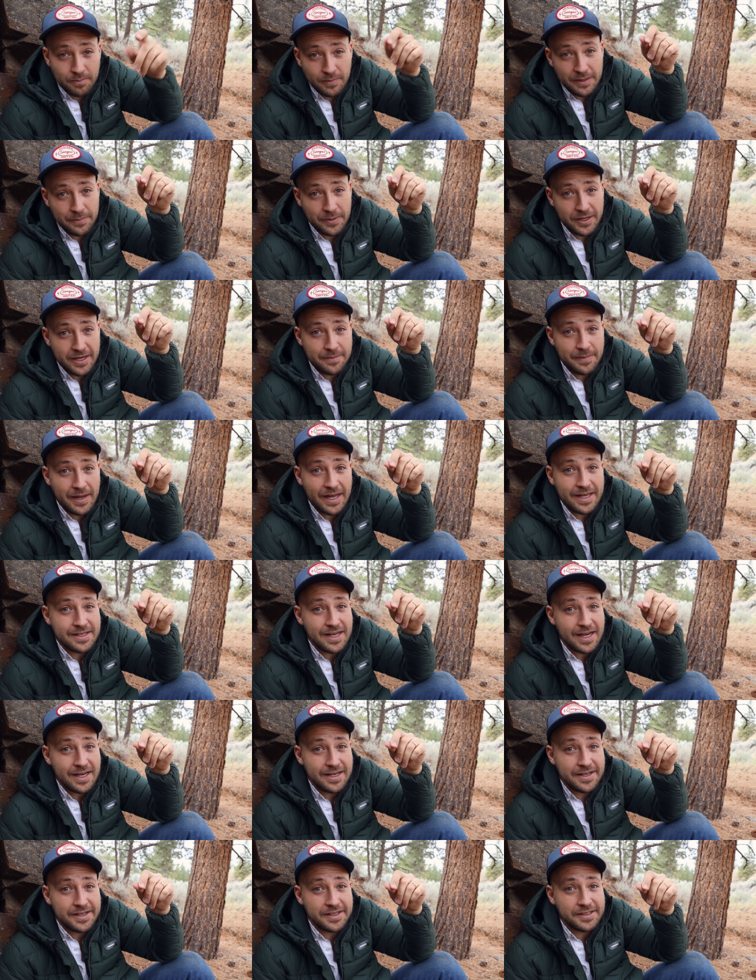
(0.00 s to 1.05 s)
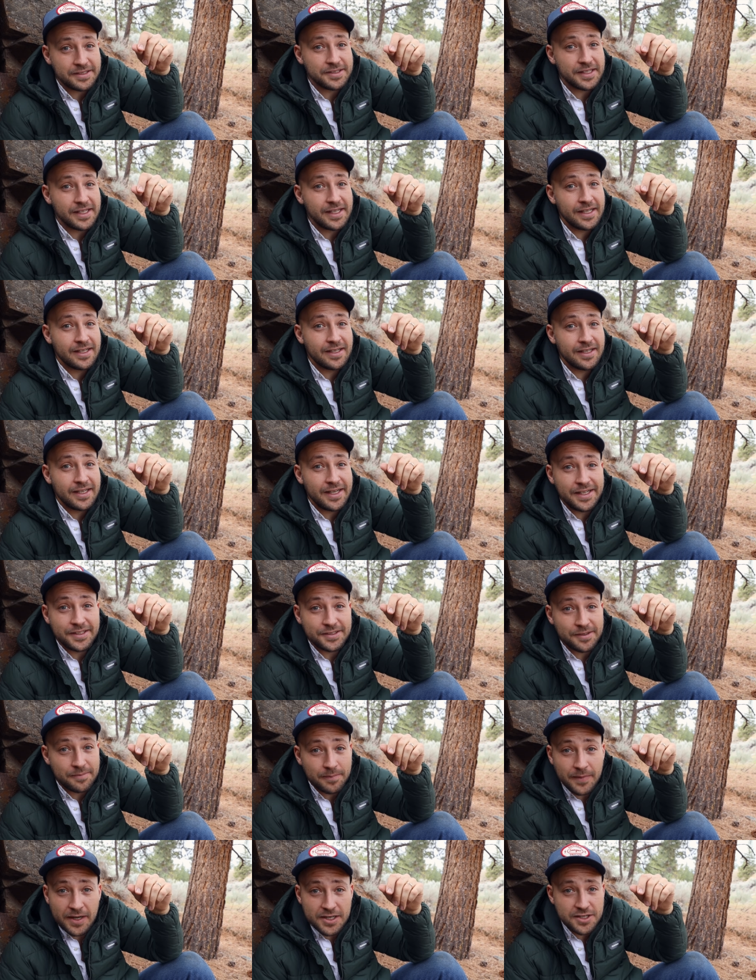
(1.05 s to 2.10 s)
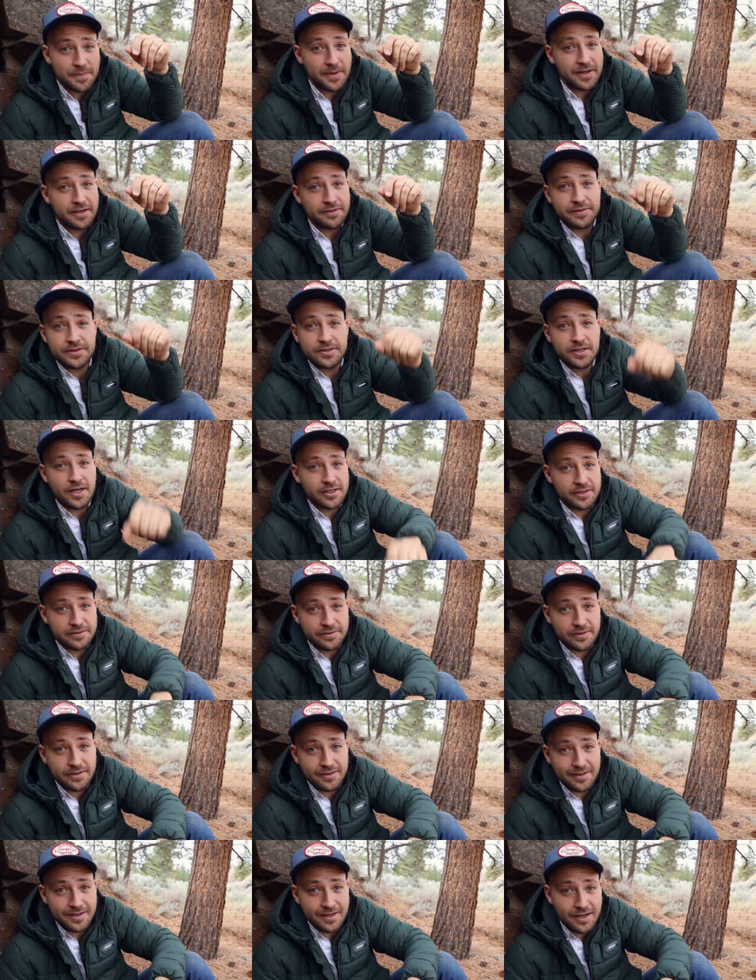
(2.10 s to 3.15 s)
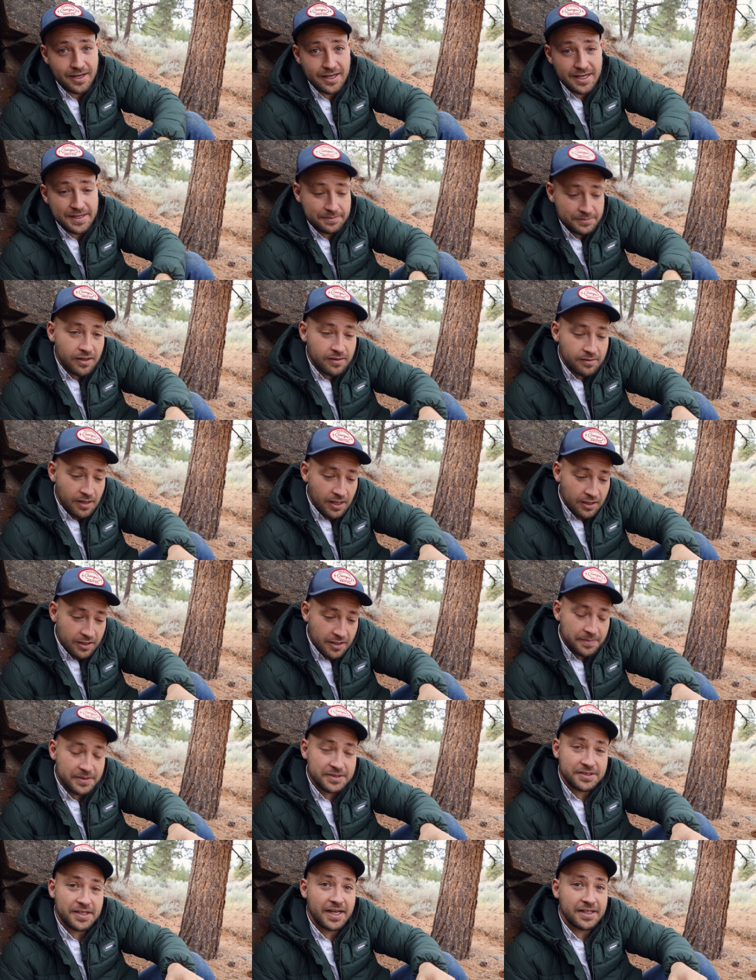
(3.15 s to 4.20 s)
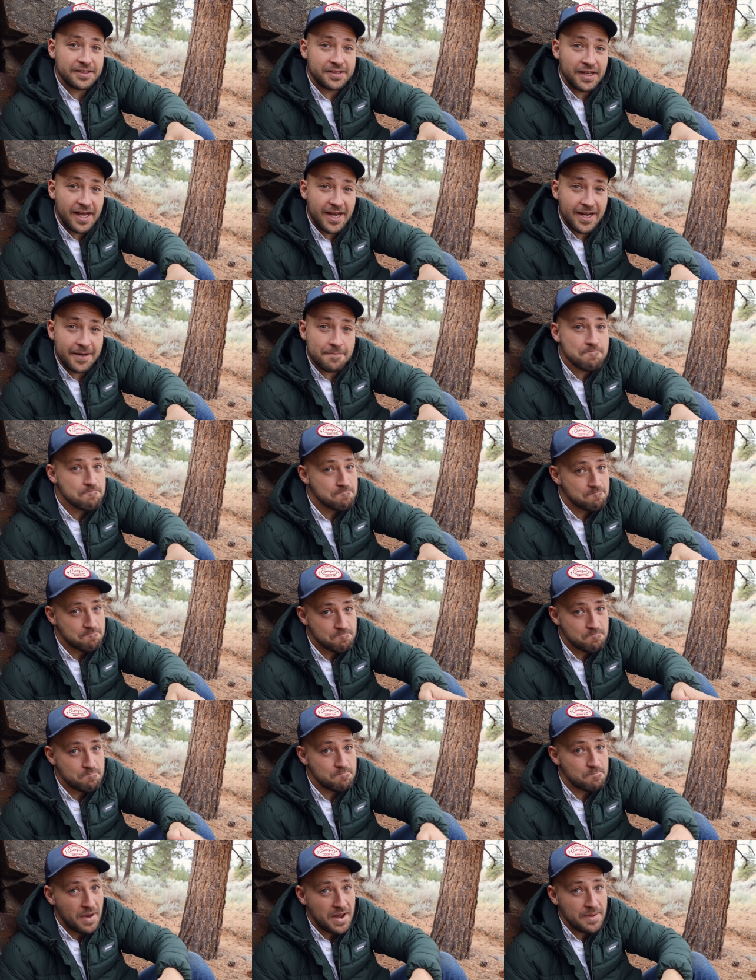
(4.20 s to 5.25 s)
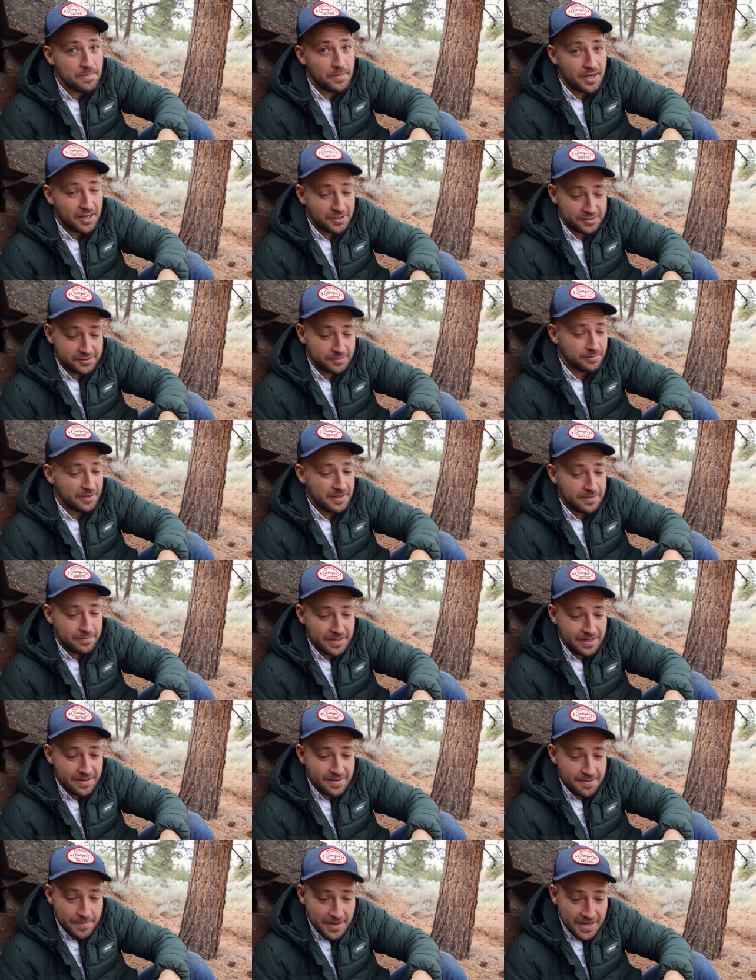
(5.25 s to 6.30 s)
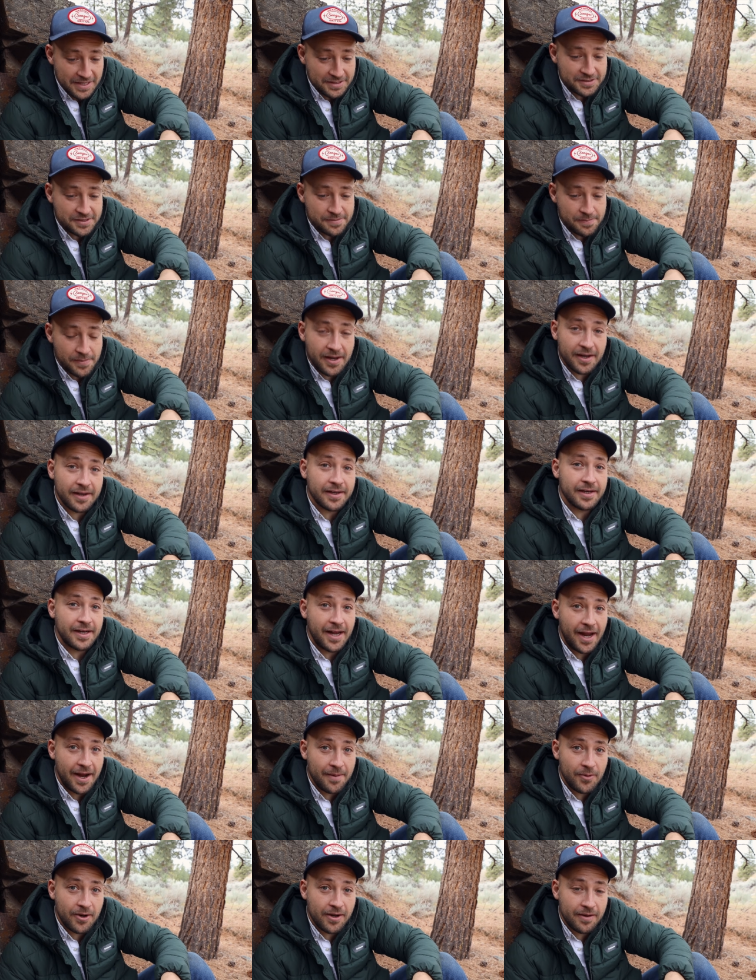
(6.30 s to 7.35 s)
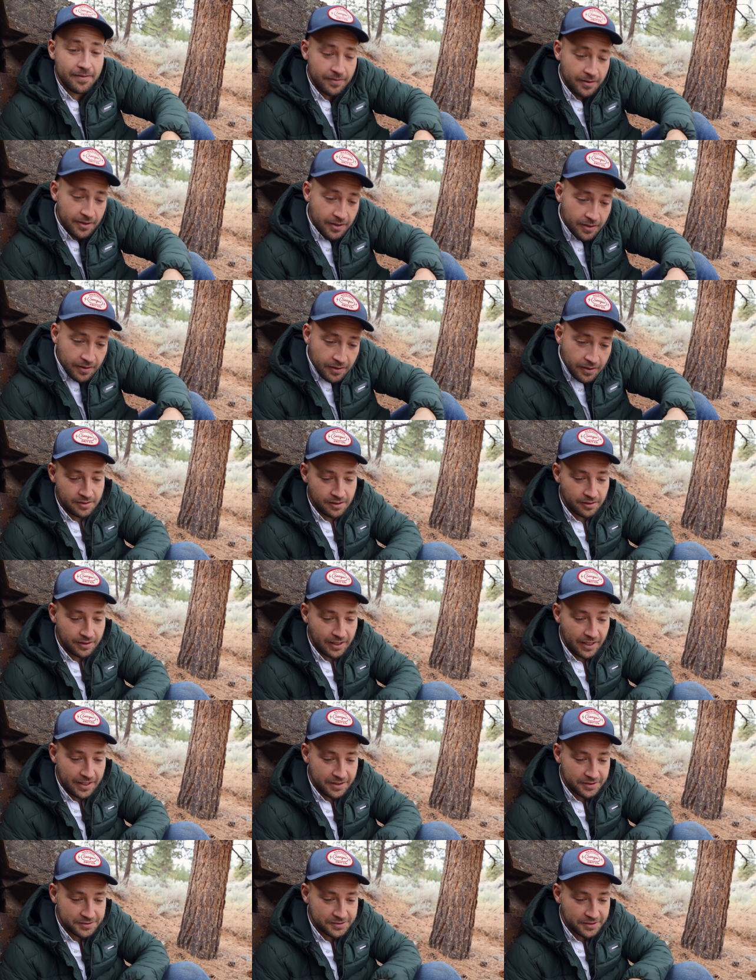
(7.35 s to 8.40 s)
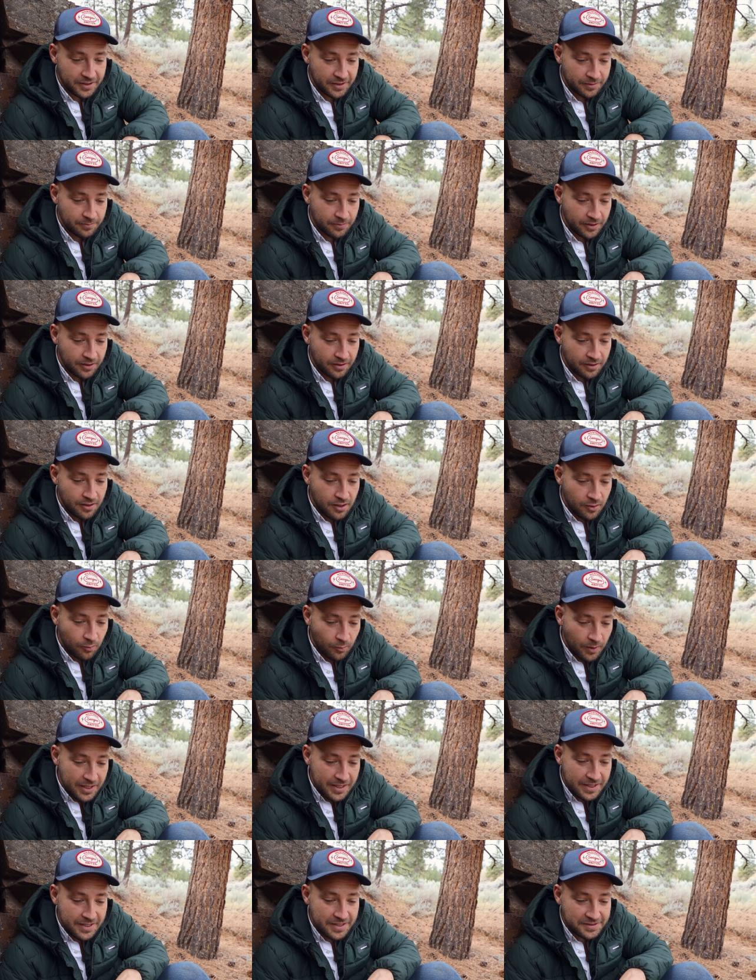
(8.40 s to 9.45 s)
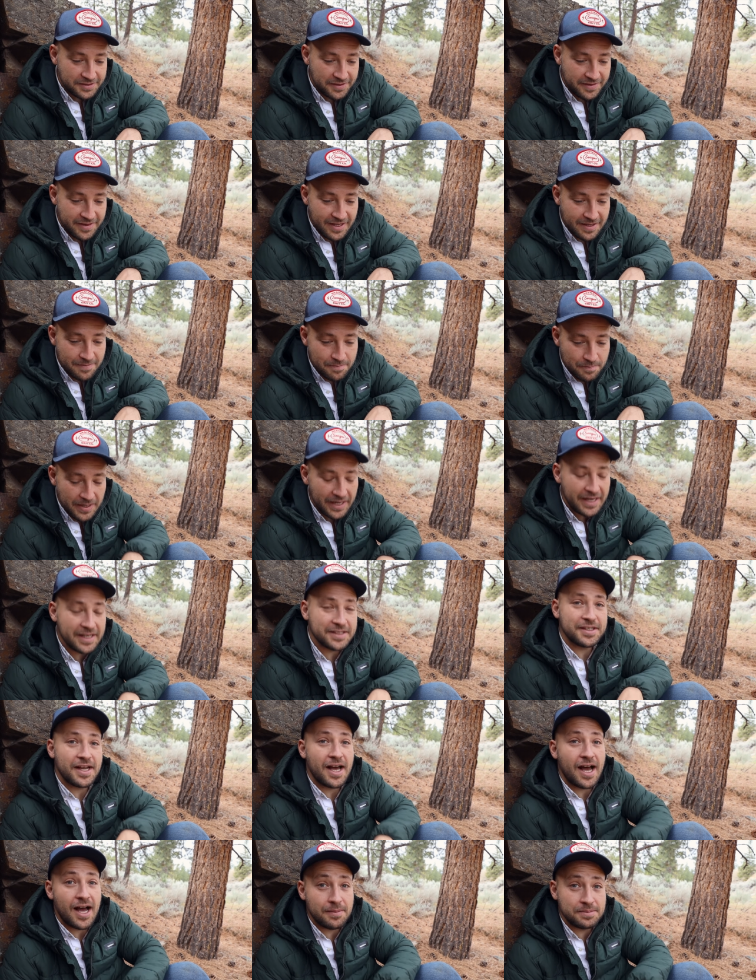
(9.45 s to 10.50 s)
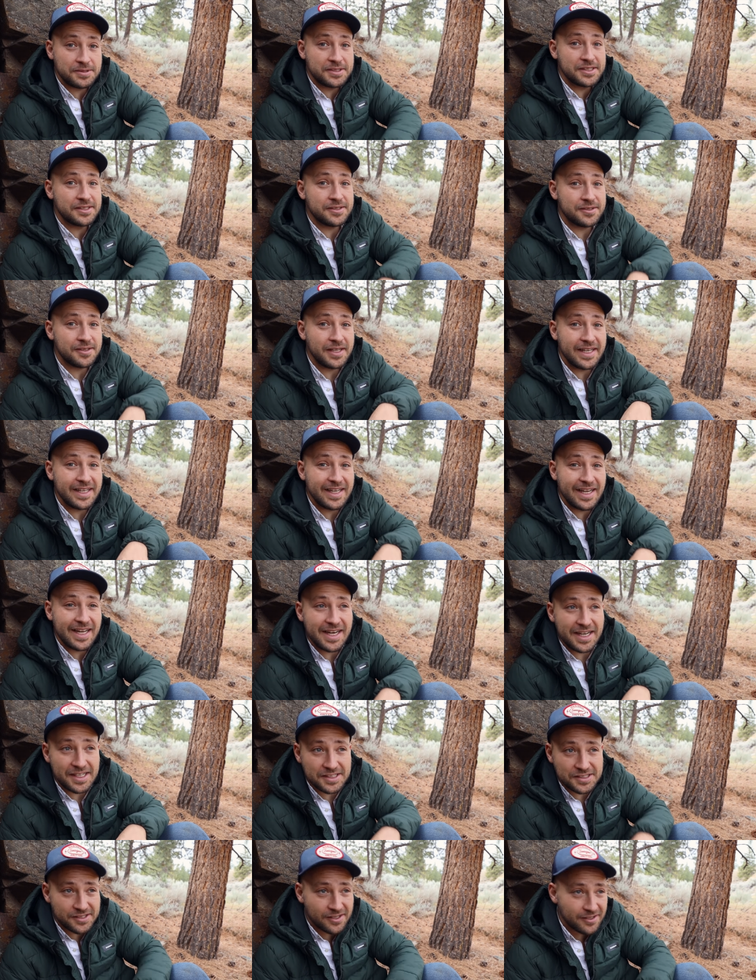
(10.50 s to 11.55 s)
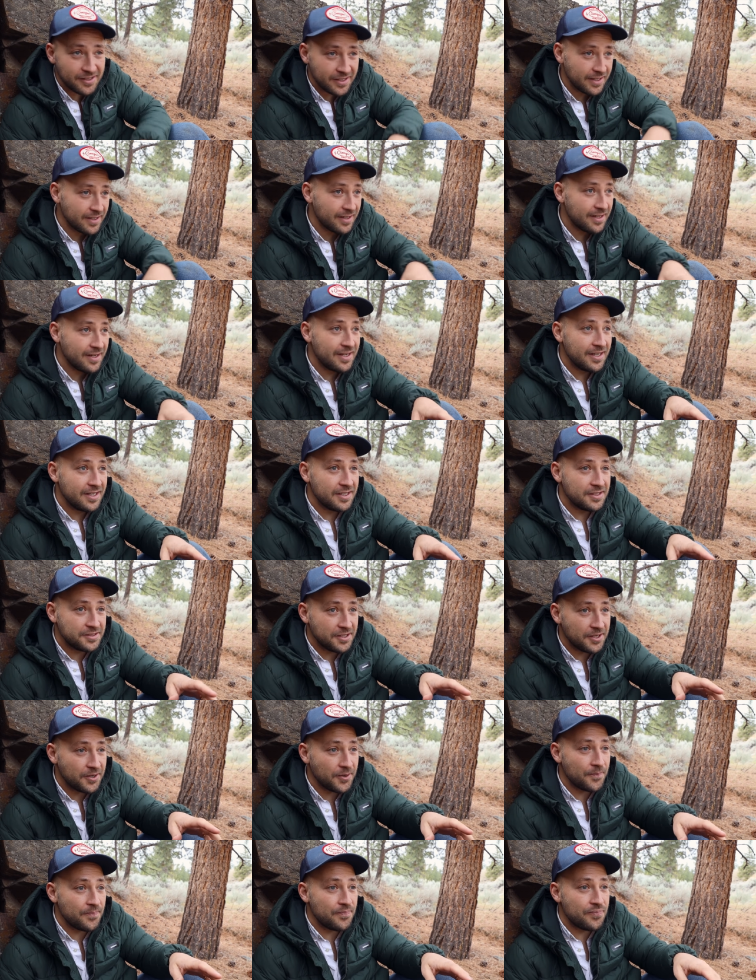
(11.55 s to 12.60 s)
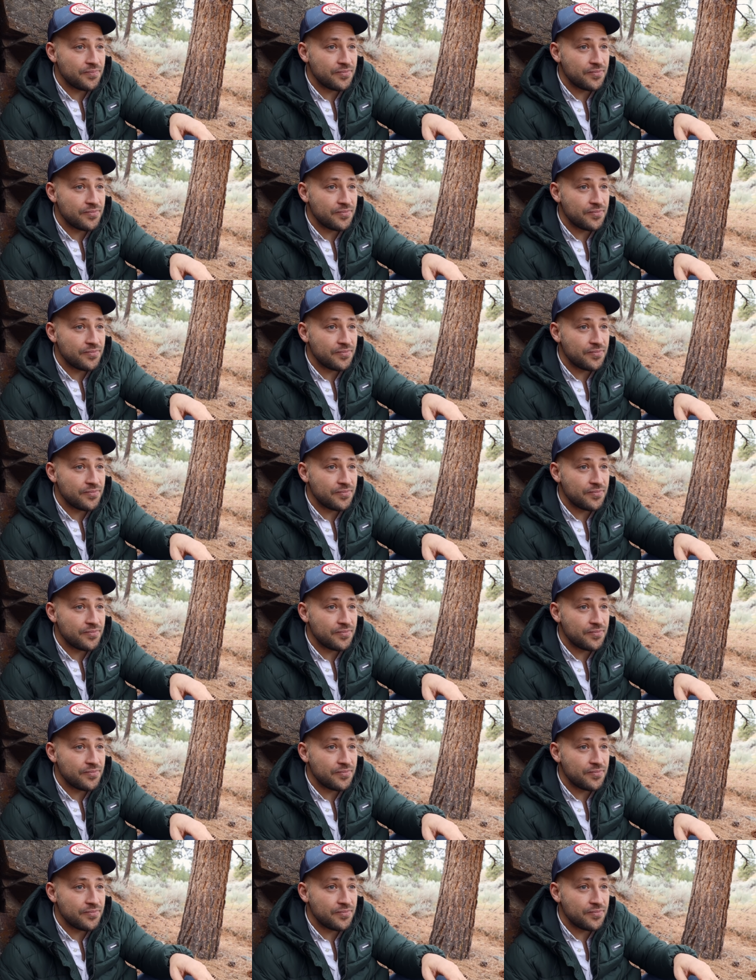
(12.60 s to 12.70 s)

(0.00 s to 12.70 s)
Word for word: my buddy Matt Day does, and he's a much better photographer than I am. Olympus XA might possibly be the best pocket camera. Okay, here's a good one. What is the biggest obstacle in getting started? So